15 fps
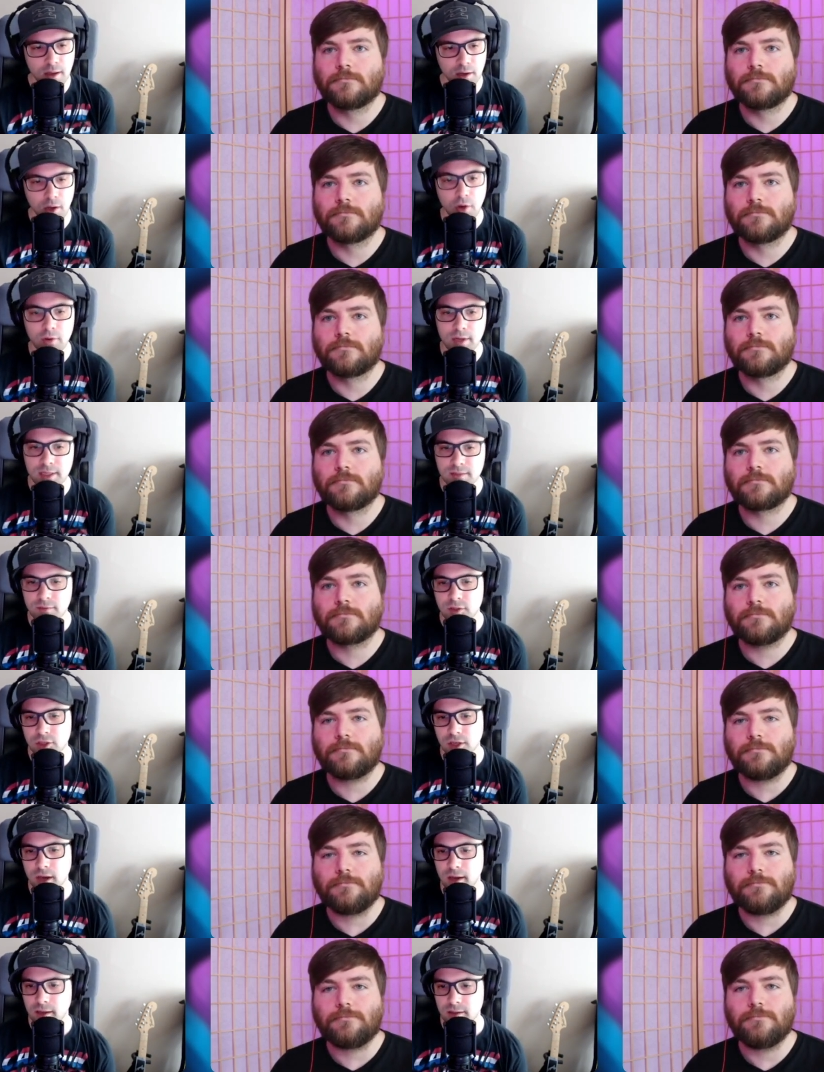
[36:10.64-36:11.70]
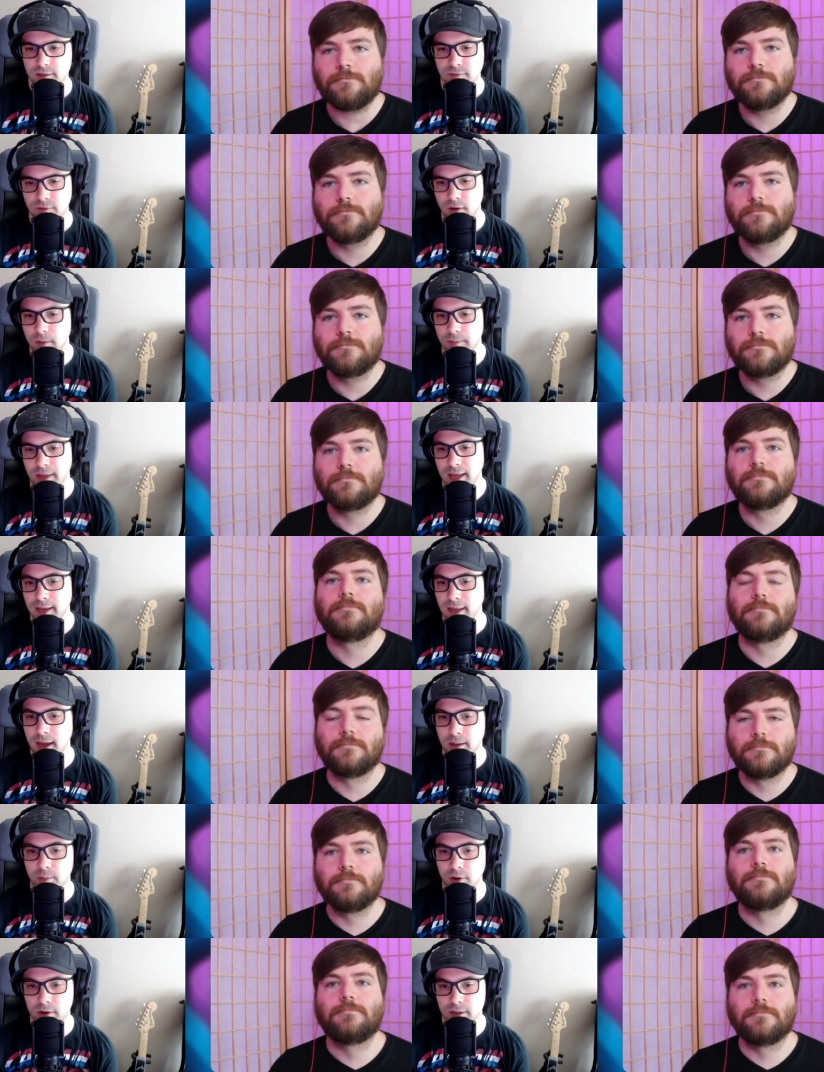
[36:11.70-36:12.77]
Speaker 1: uh, load SVG icons from
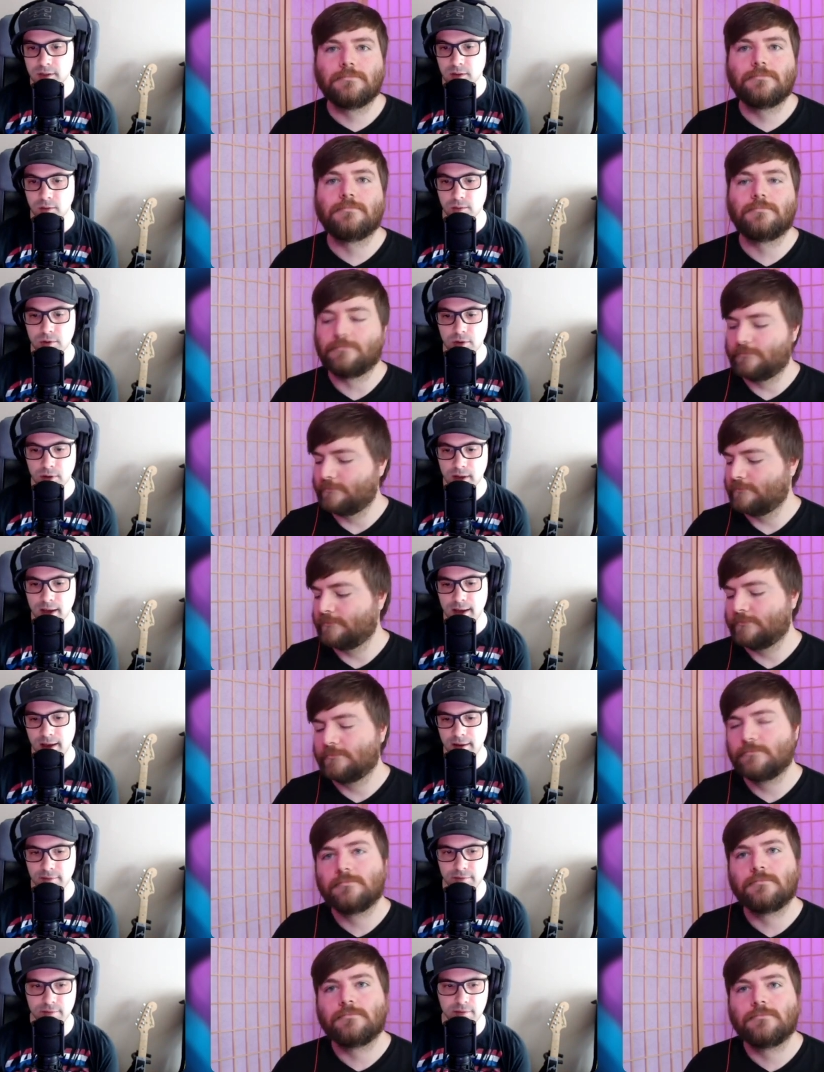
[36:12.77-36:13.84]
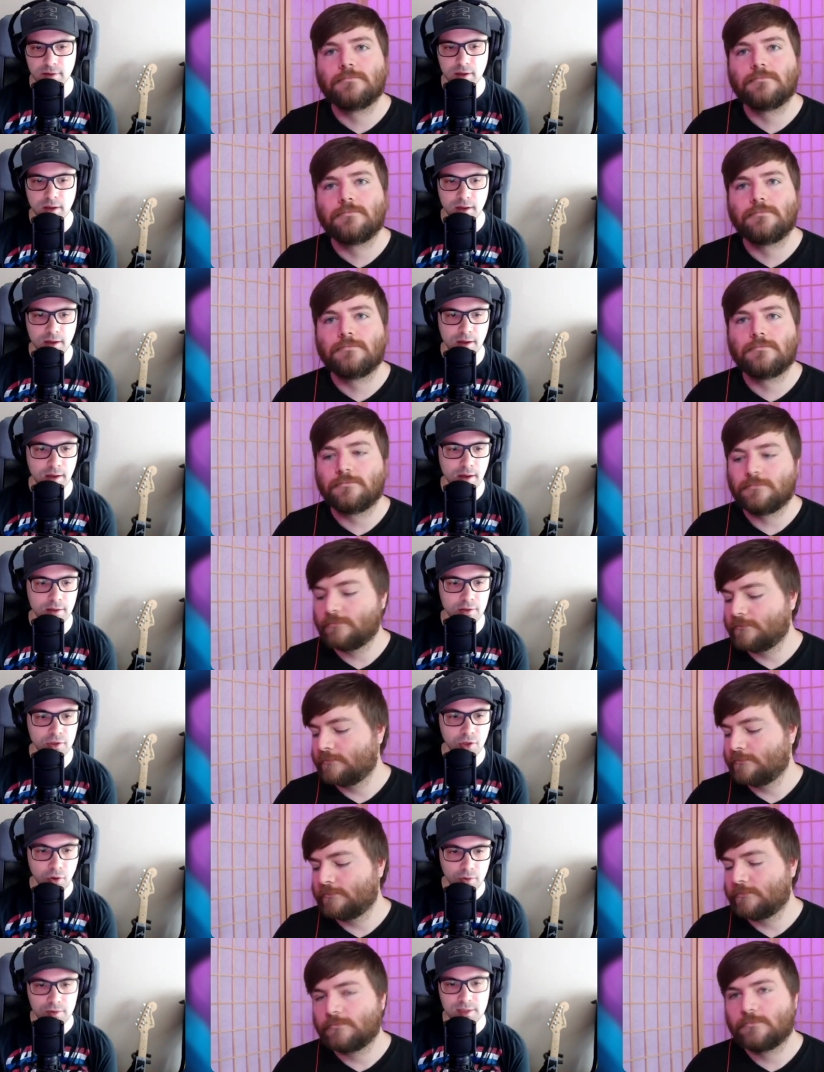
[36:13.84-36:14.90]
that library. So we're going to have
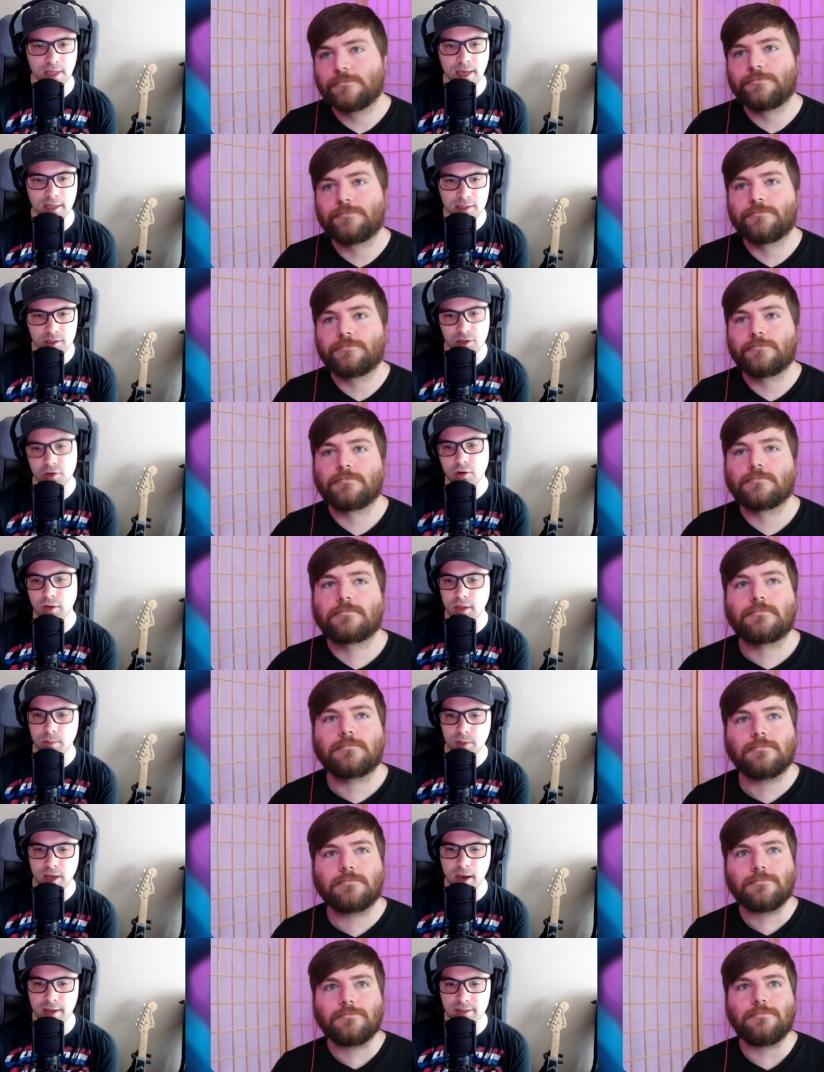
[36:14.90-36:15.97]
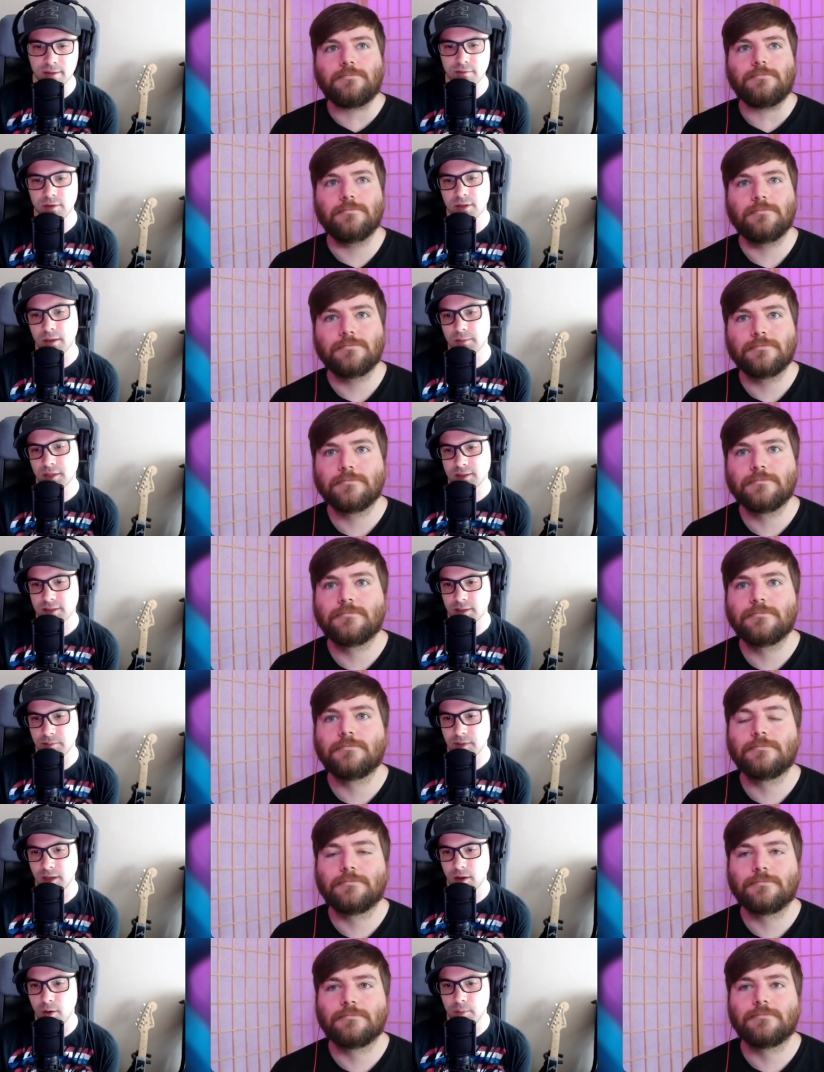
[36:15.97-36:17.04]
uh, those external APIs every time
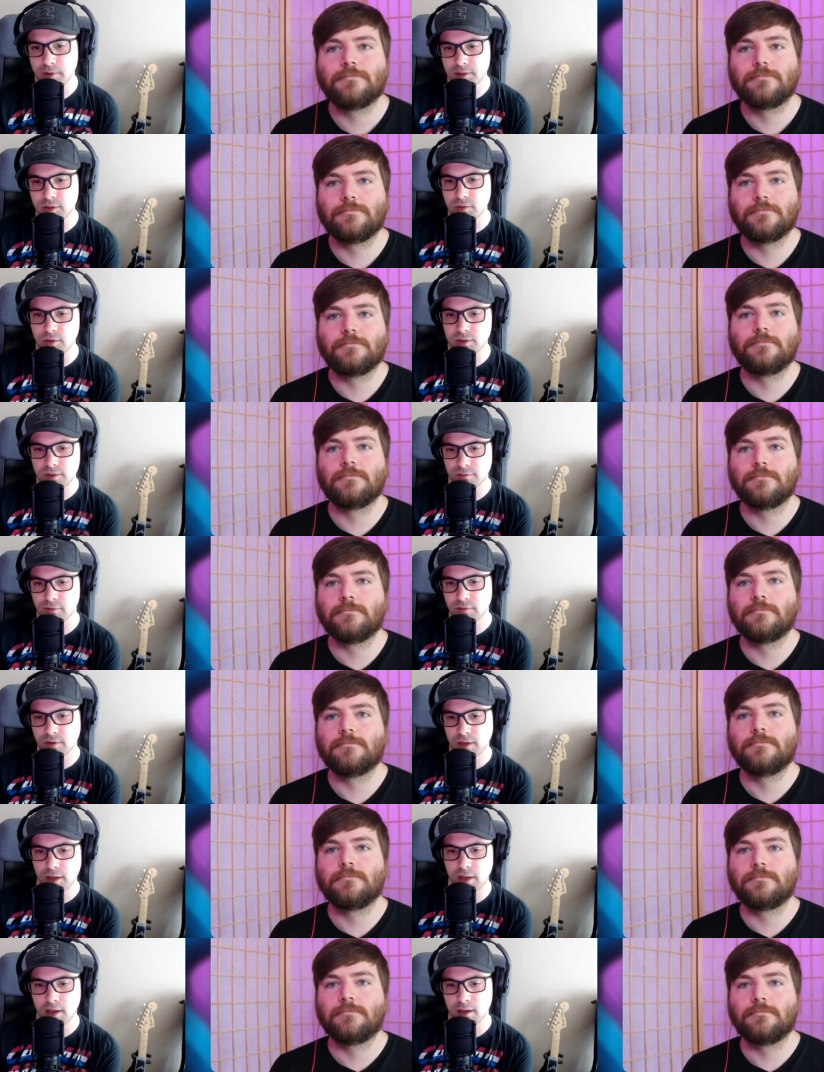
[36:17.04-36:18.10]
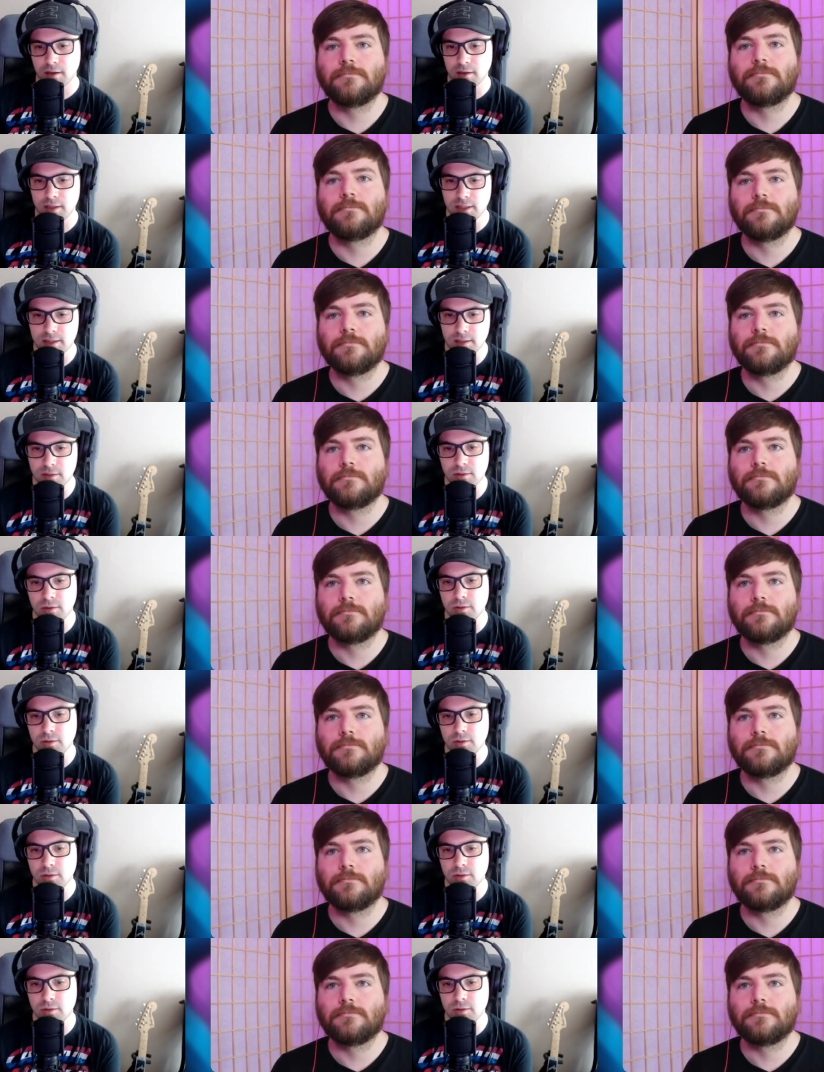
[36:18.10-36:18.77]
there's something open source and free and